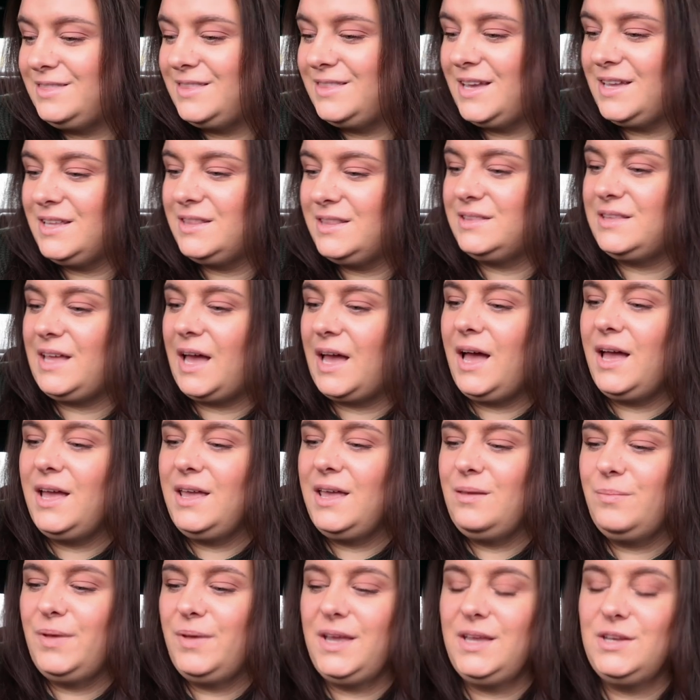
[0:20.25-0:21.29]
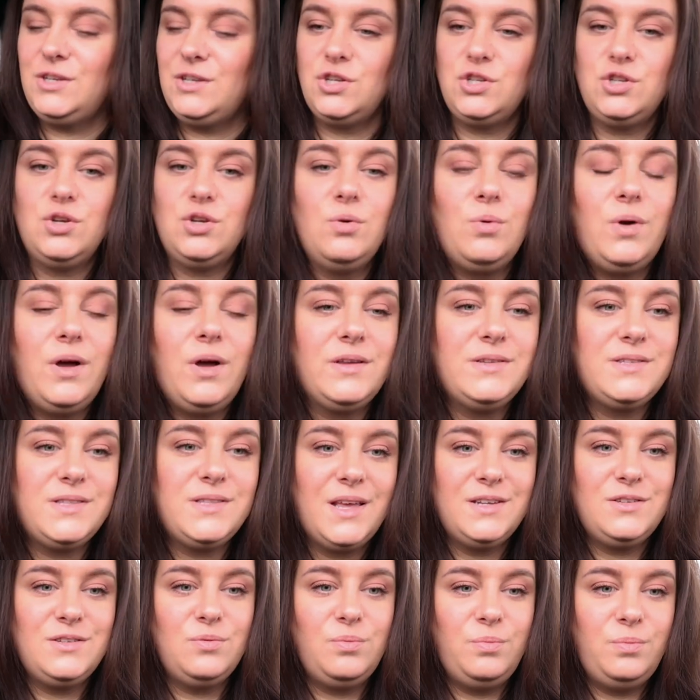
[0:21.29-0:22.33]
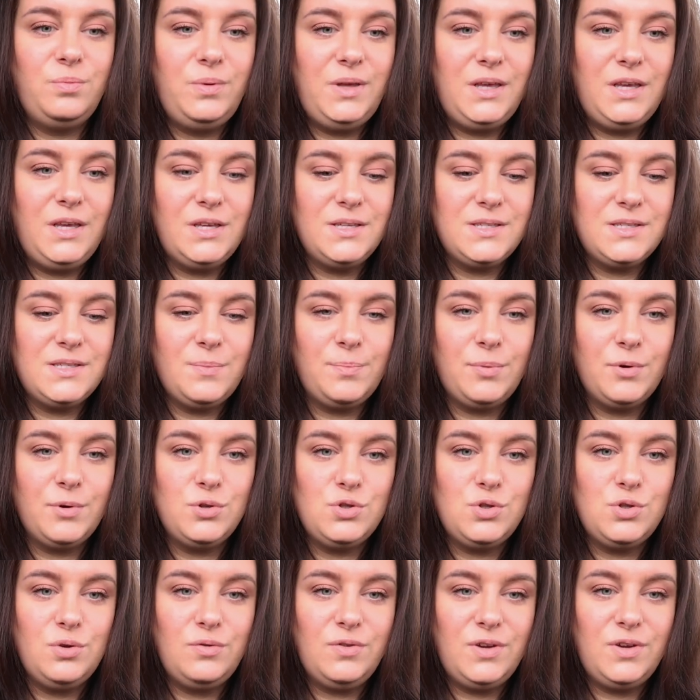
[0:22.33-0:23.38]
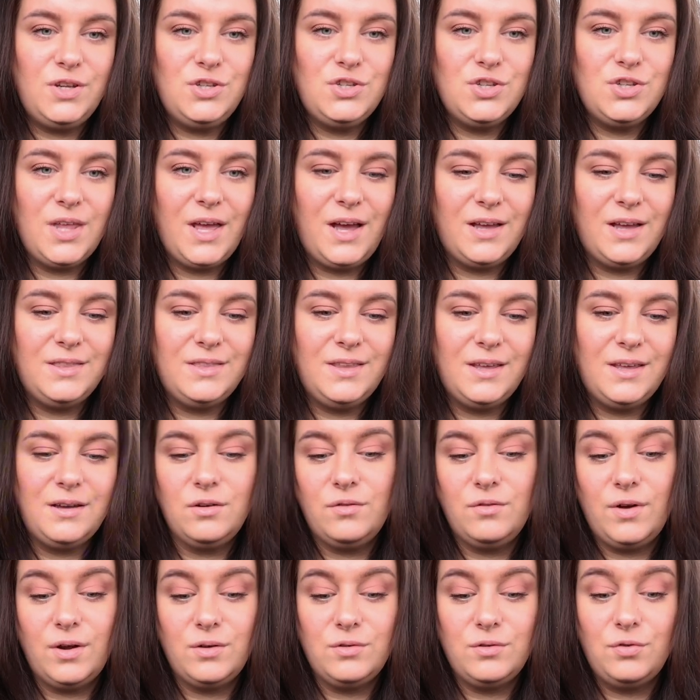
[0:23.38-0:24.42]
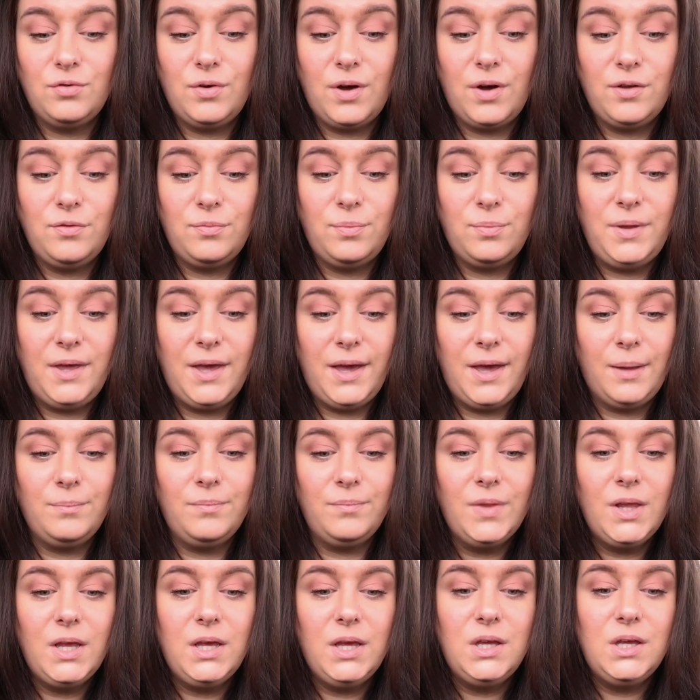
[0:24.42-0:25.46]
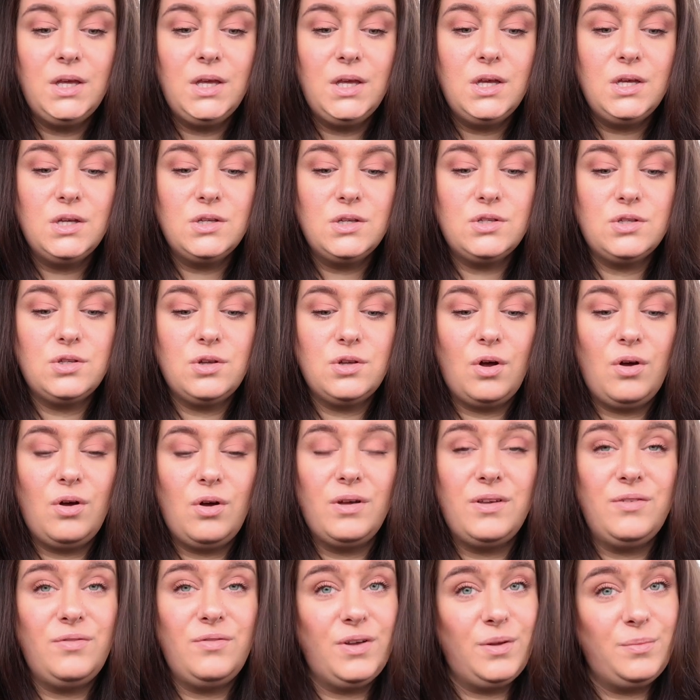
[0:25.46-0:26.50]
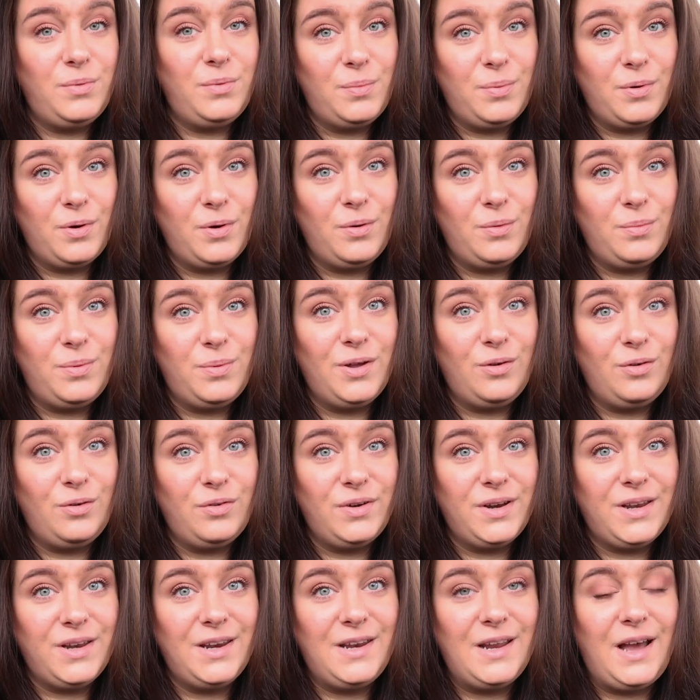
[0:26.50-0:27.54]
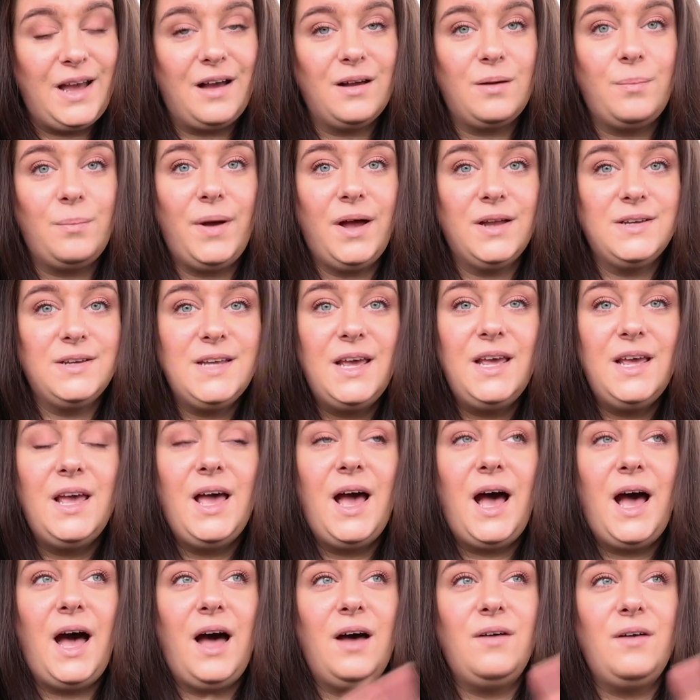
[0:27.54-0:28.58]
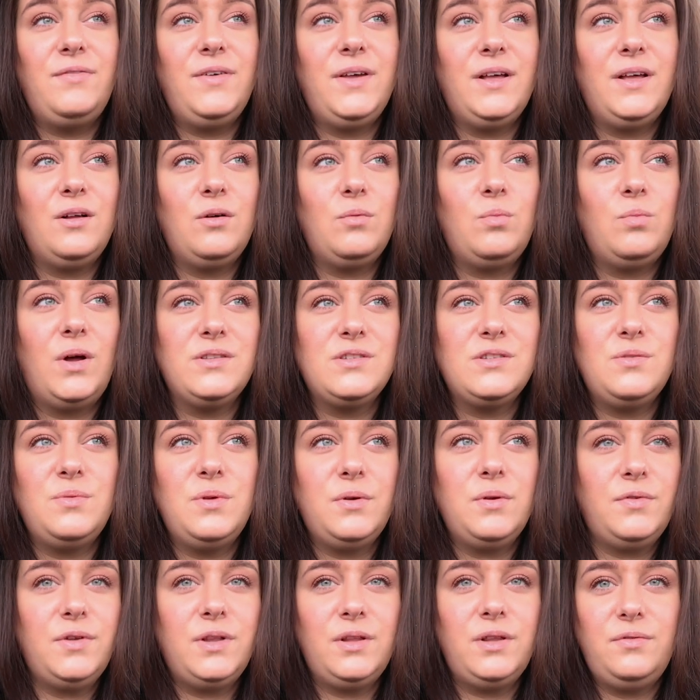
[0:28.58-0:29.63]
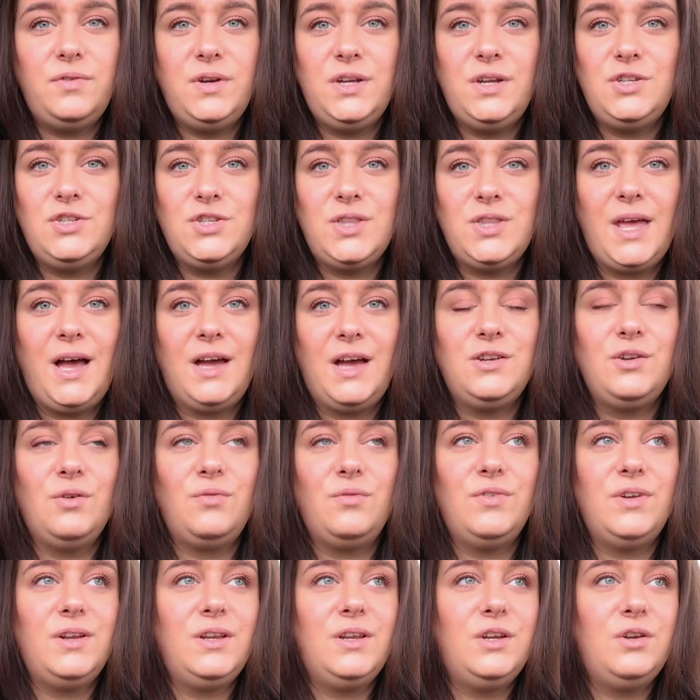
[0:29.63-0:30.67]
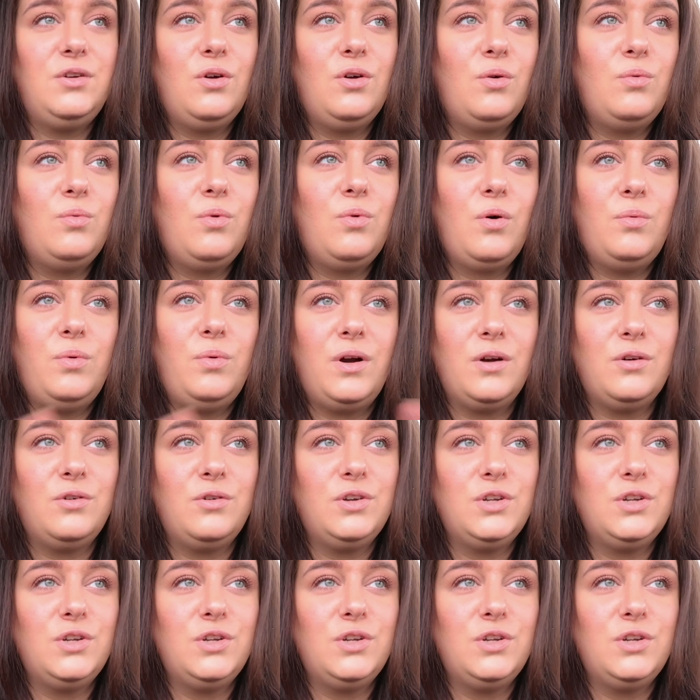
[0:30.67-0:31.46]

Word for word: The time it shows us that we supposed to reach there I think around 5 p.m so it will be probably already dark but I will once we will reach there I don't really know what we're